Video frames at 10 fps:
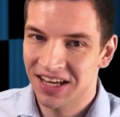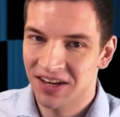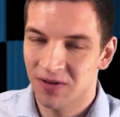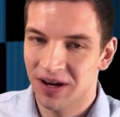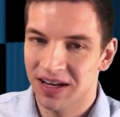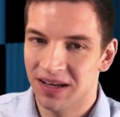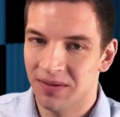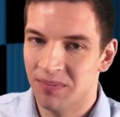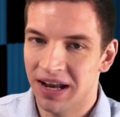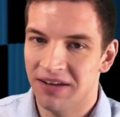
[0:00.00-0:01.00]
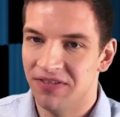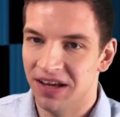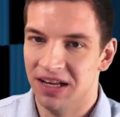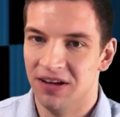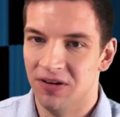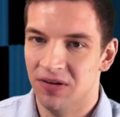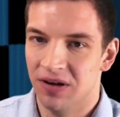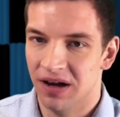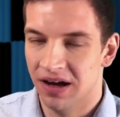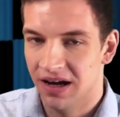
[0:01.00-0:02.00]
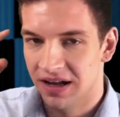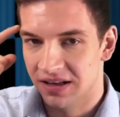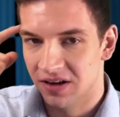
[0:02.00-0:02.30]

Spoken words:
going to benefit you in